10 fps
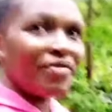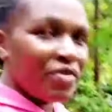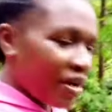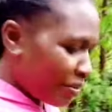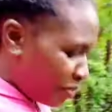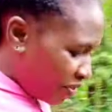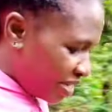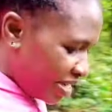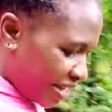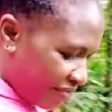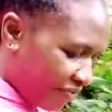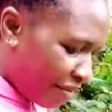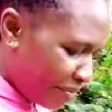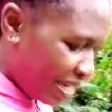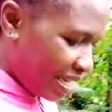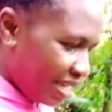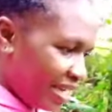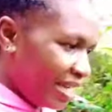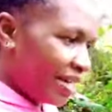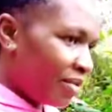you are born in a family
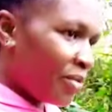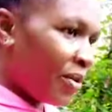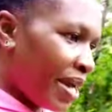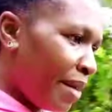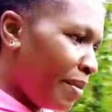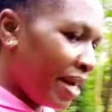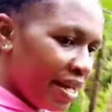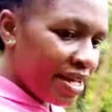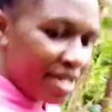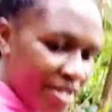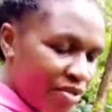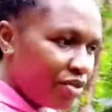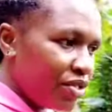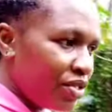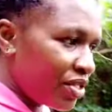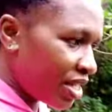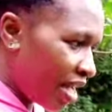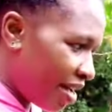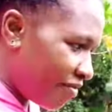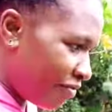whereby you don't
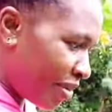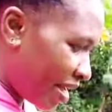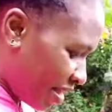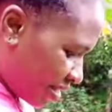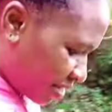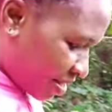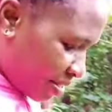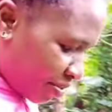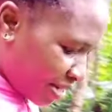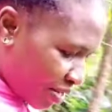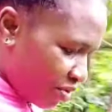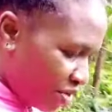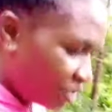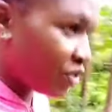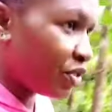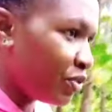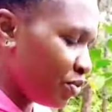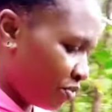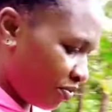have brothers? What are you going to do?